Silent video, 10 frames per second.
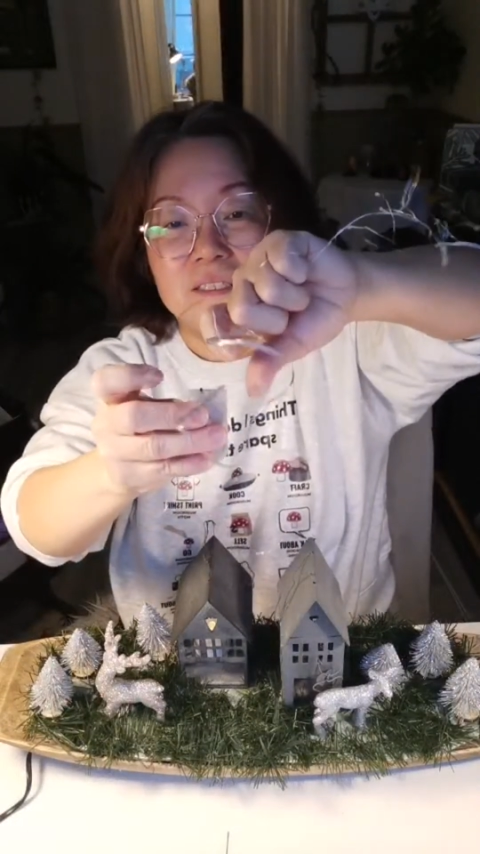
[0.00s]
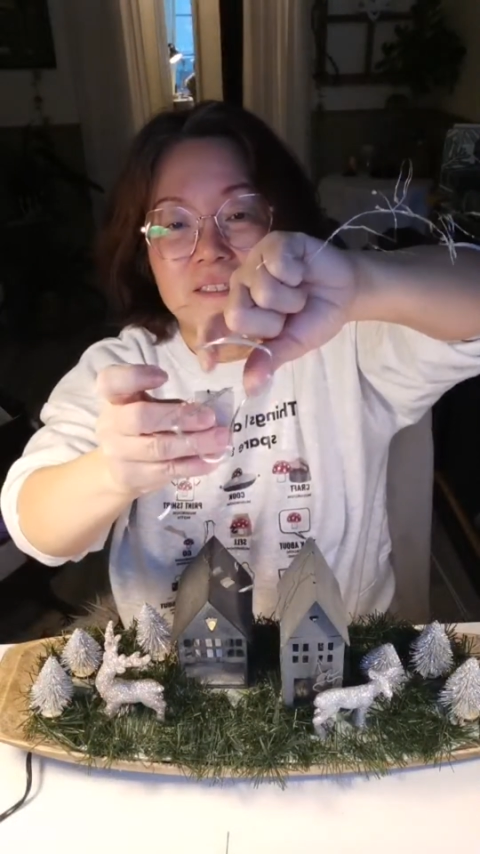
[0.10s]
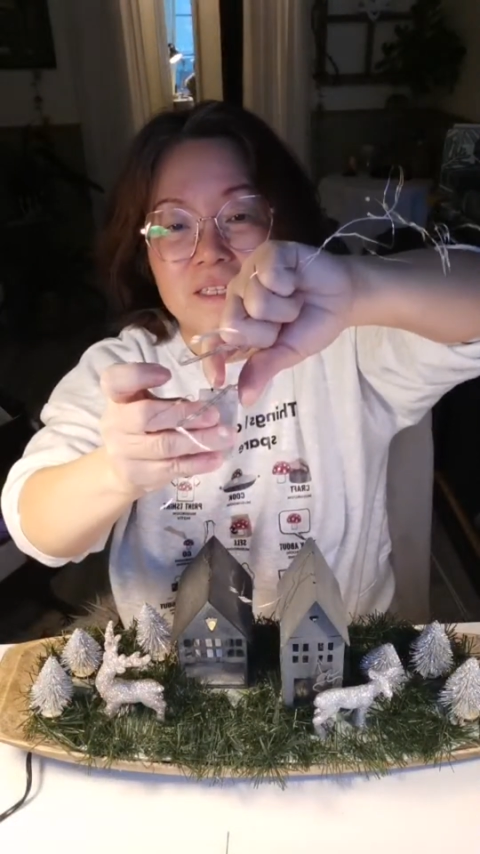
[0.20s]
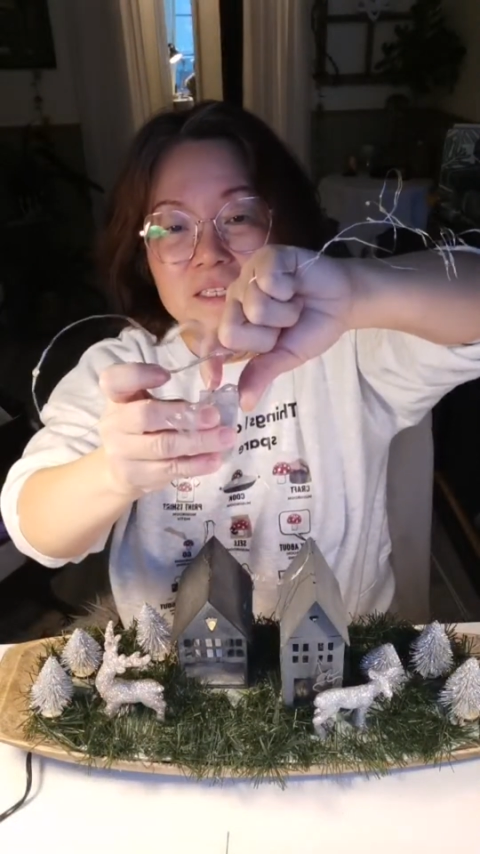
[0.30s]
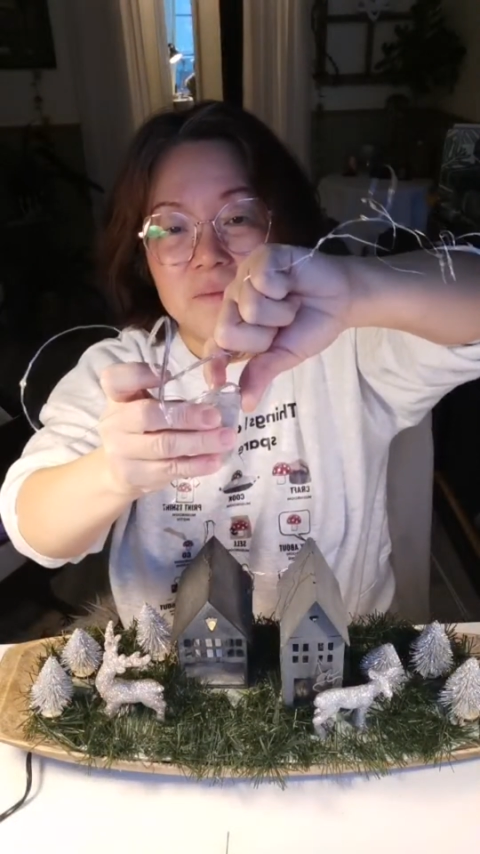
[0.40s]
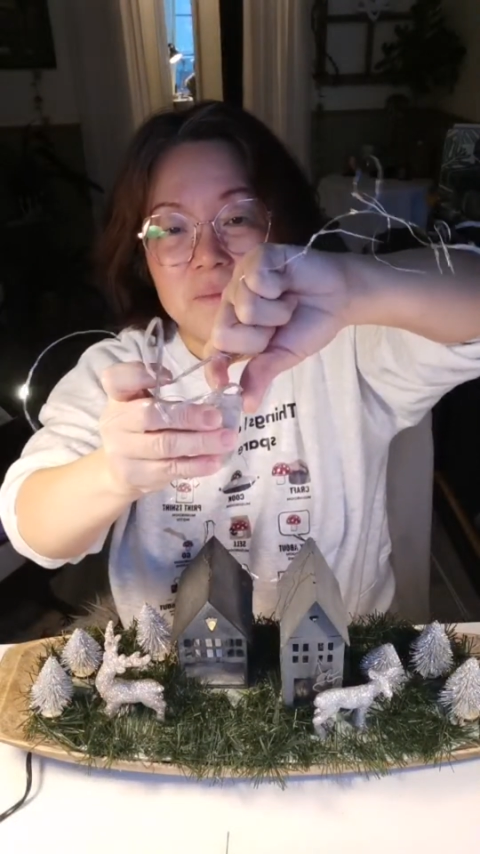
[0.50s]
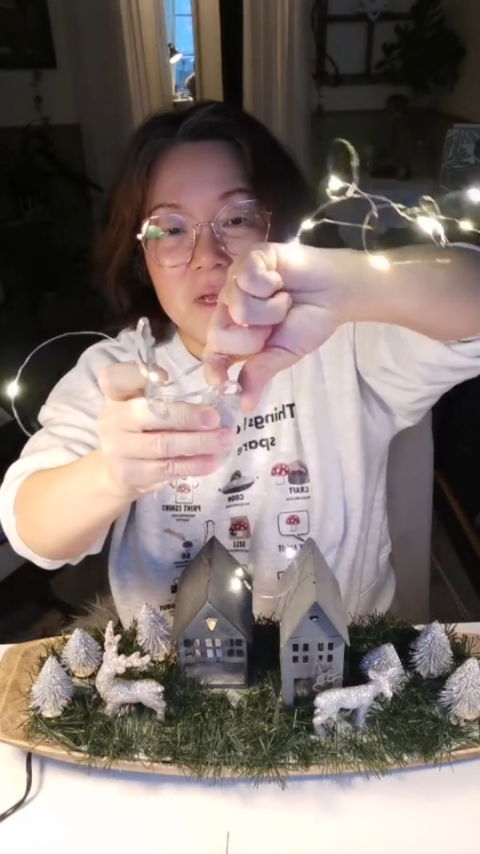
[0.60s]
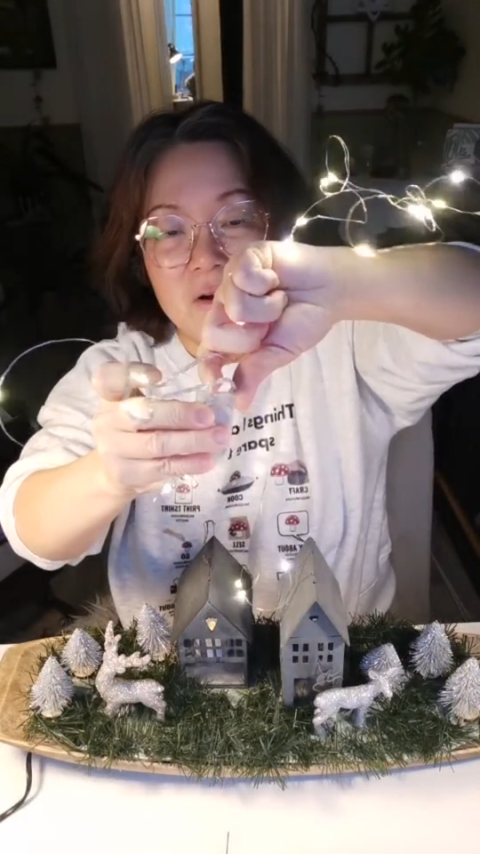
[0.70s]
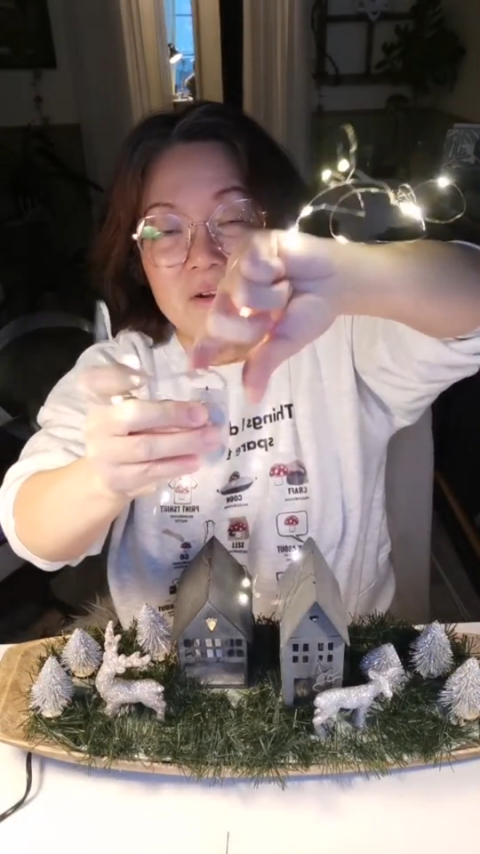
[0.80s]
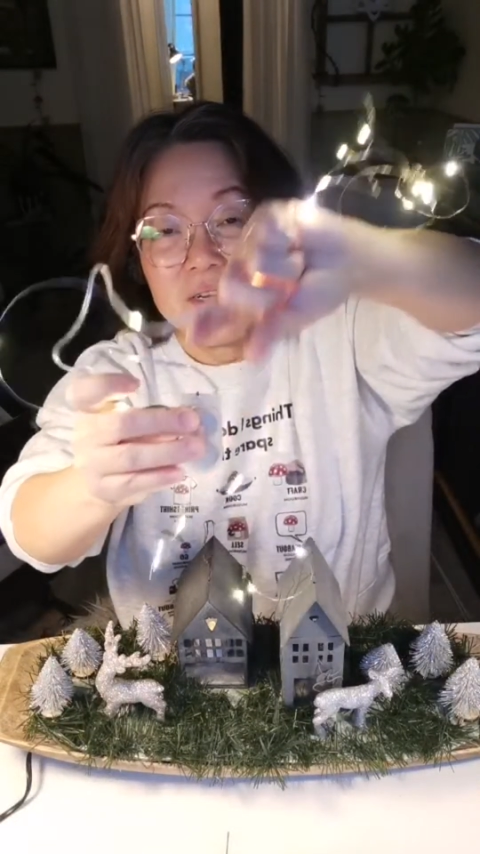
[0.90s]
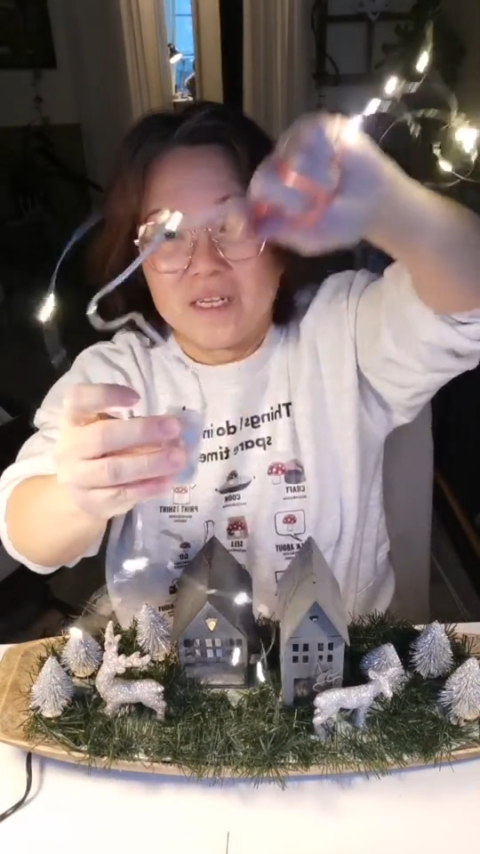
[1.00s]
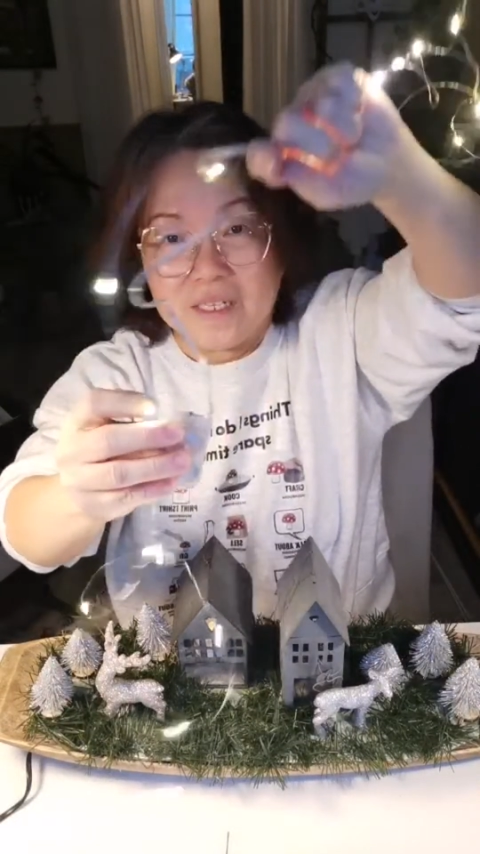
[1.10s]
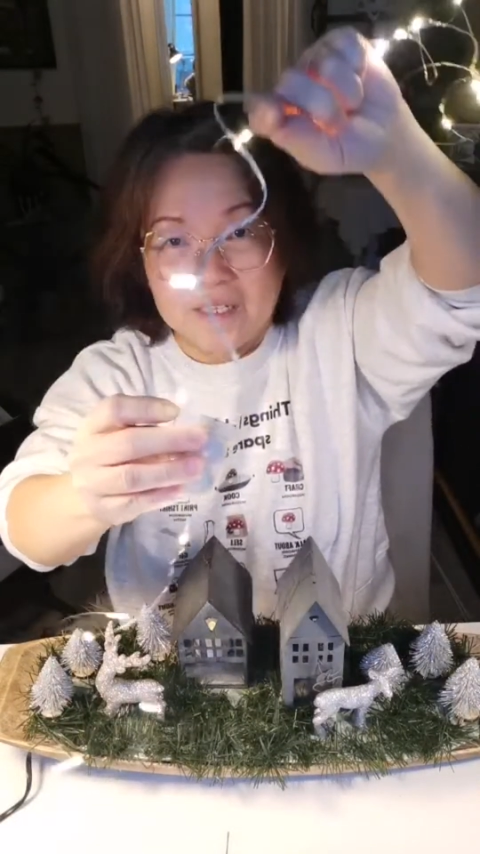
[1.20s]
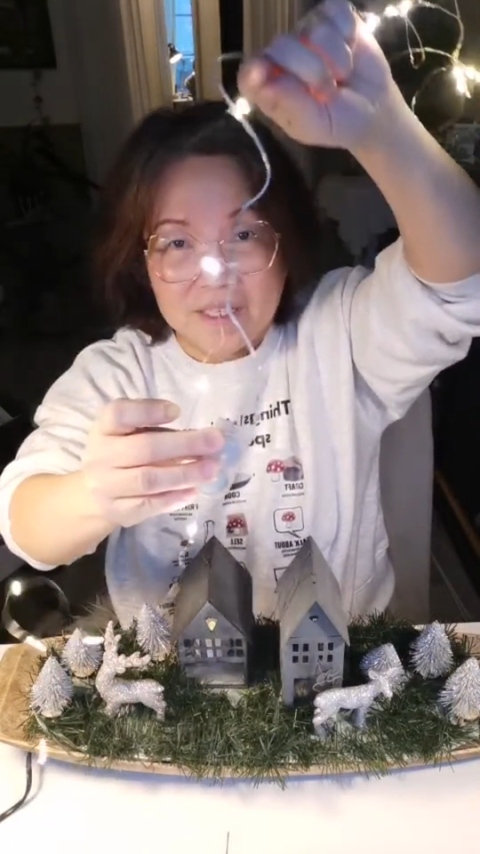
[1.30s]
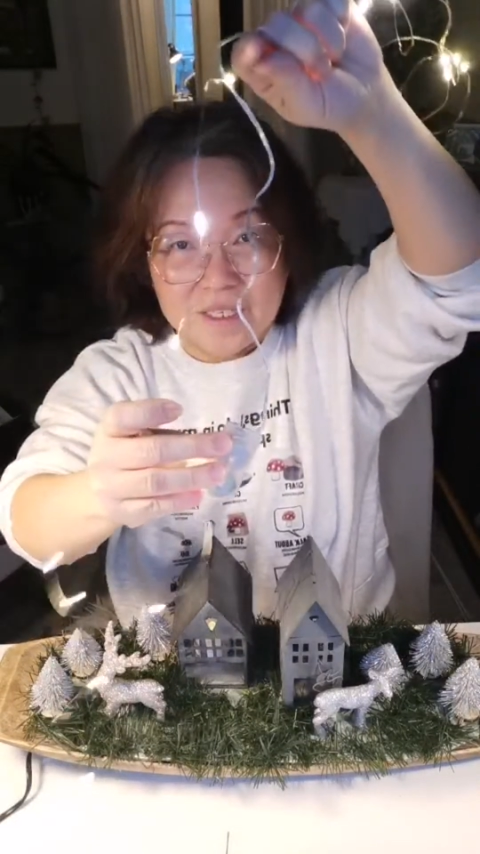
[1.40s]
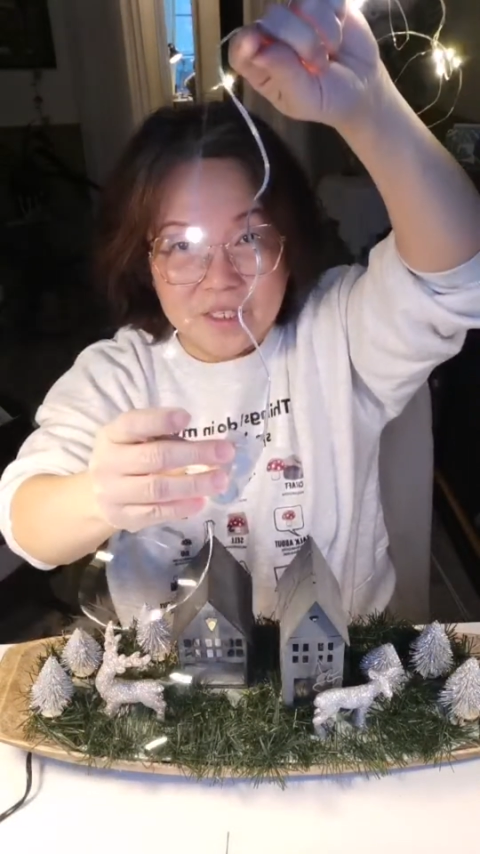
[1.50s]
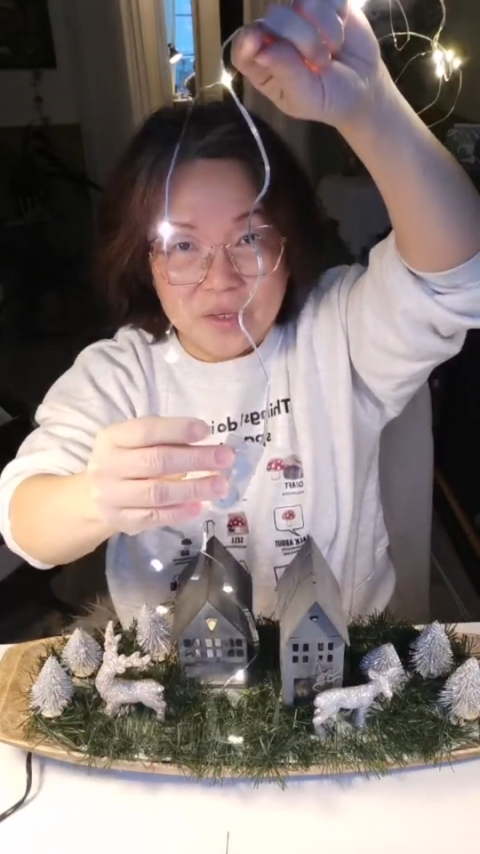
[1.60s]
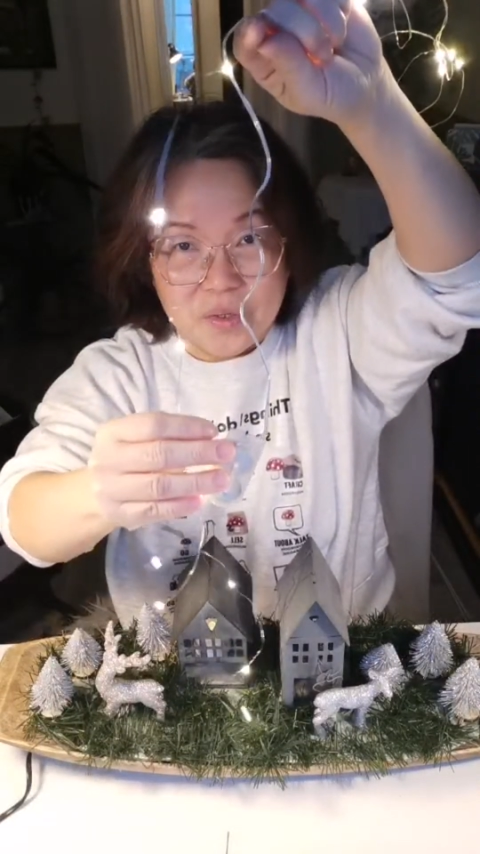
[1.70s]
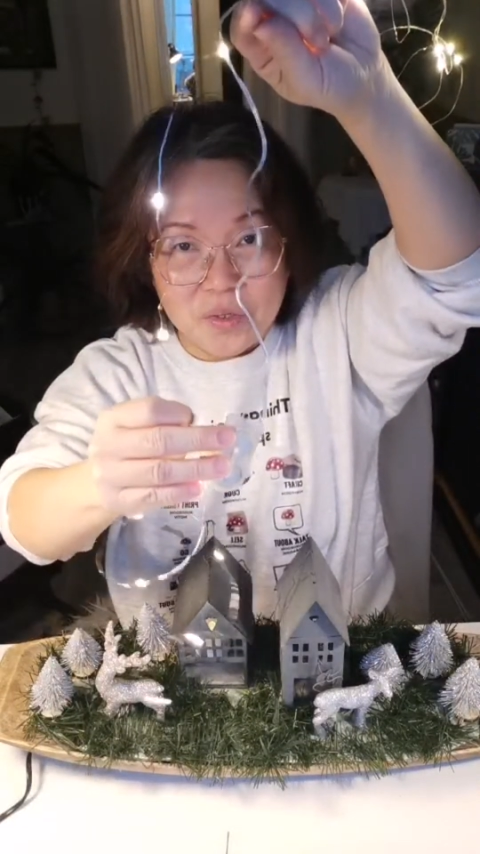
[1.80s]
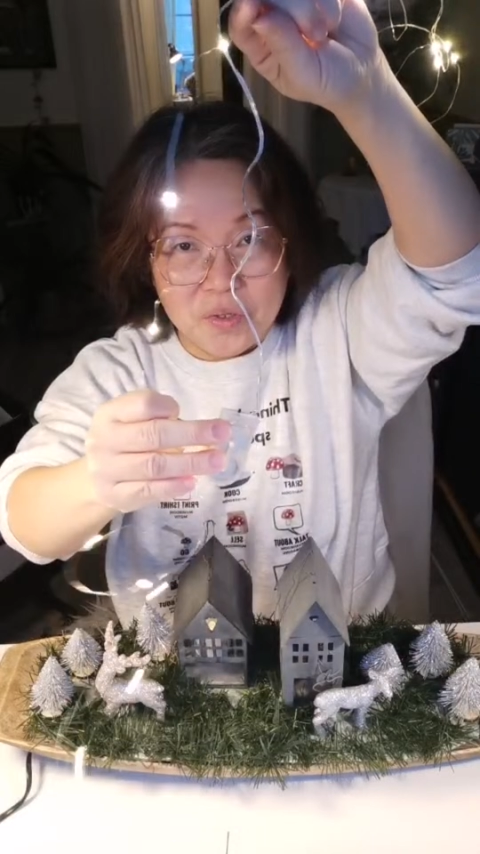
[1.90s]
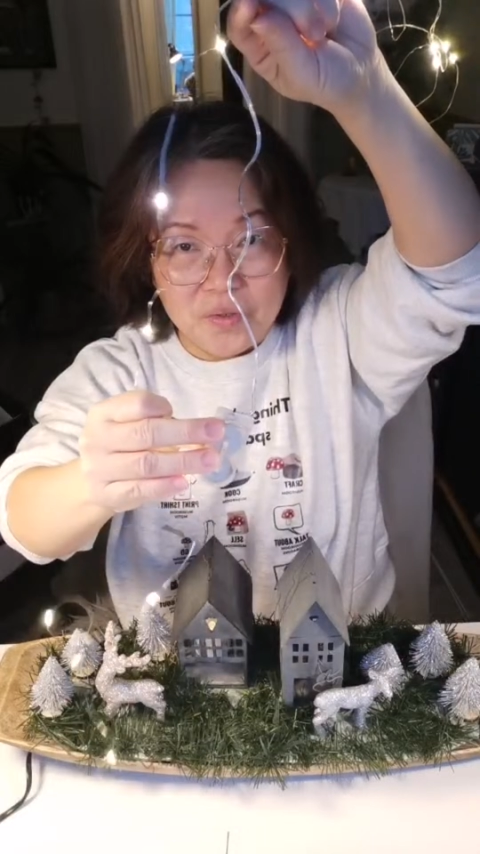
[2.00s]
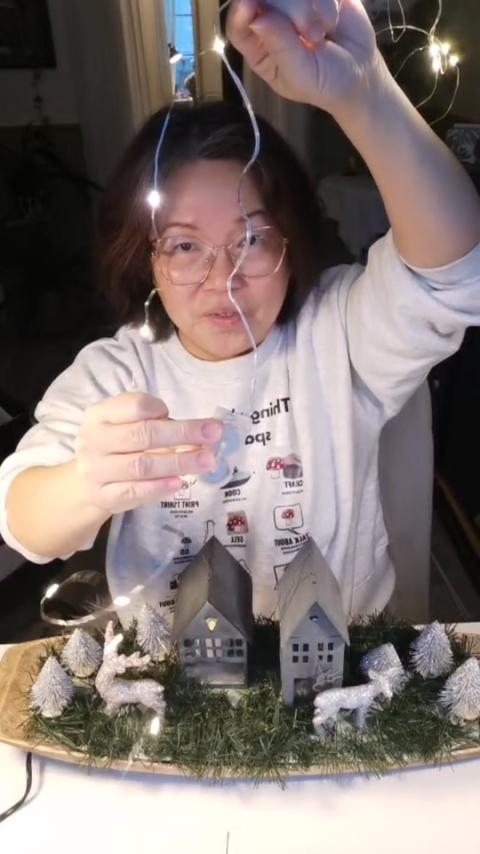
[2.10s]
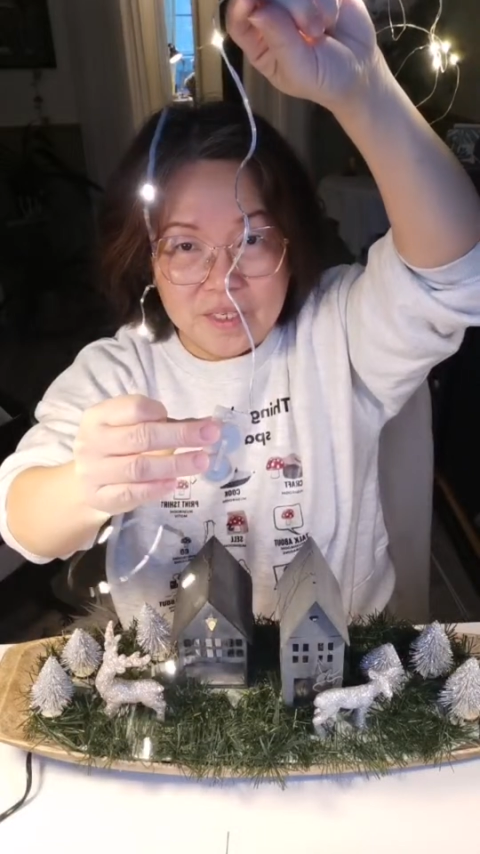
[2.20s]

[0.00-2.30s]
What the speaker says: Let me on it and show you